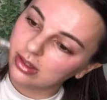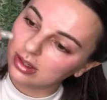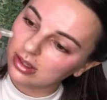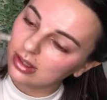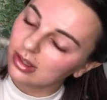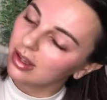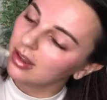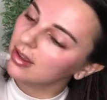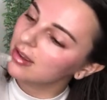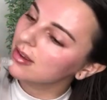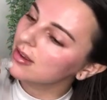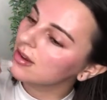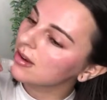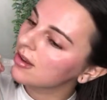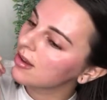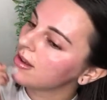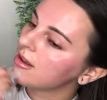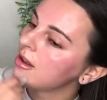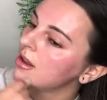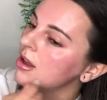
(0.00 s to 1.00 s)
the skin.
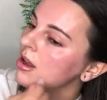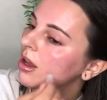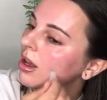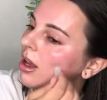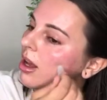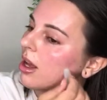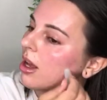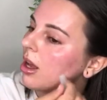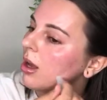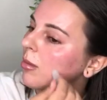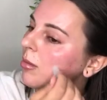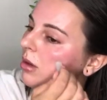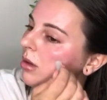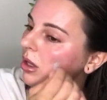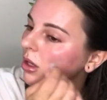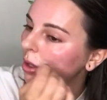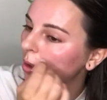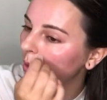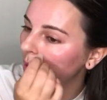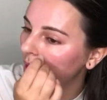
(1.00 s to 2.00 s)

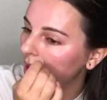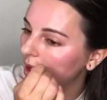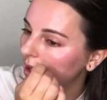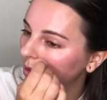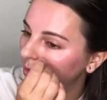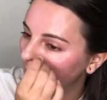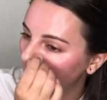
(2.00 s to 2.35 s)
You know, and